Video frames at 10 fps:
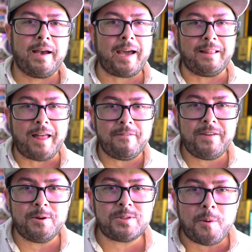I got a lot of
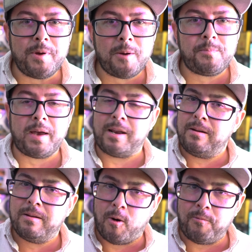videos coming up, and
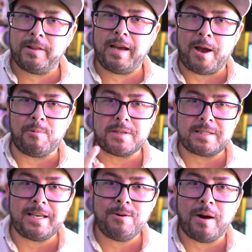hopefully I will
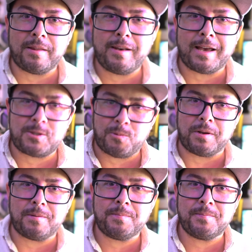see you on the next
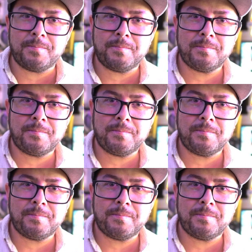one.